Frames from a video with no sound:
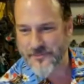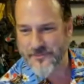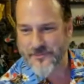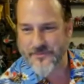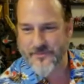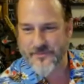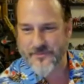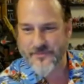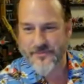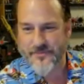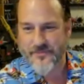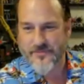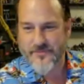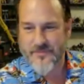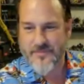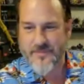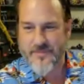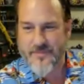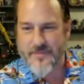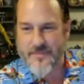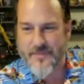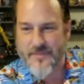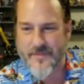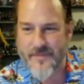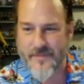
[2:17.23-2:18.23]

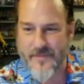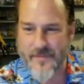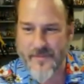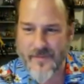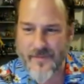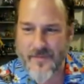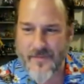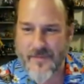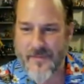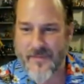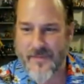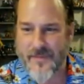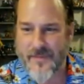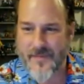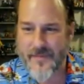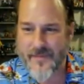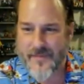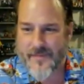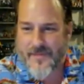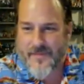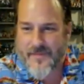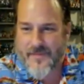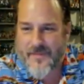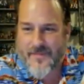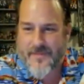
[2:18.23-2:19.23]

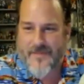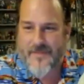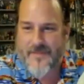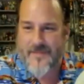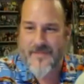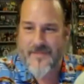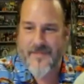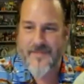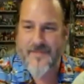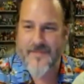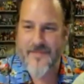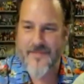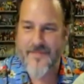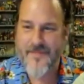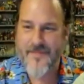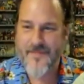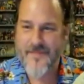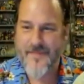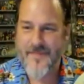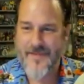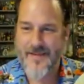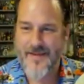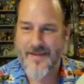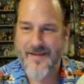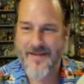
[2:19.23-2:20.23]

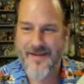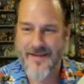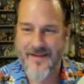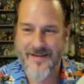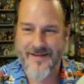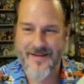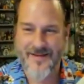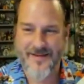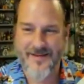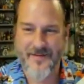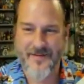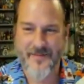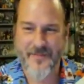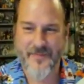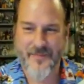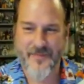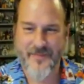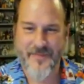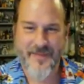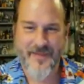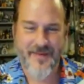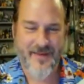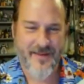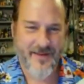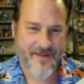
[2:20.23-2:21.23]

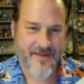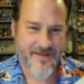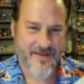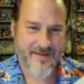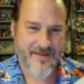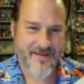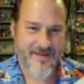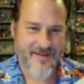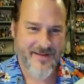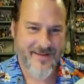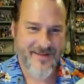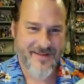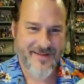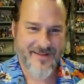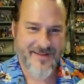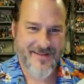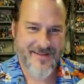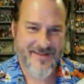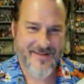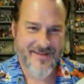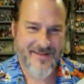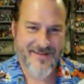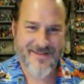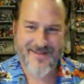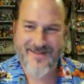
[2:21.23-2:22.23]

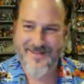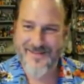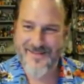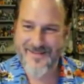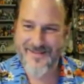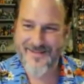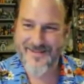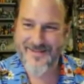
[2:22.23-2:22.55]
This person isn't speaking.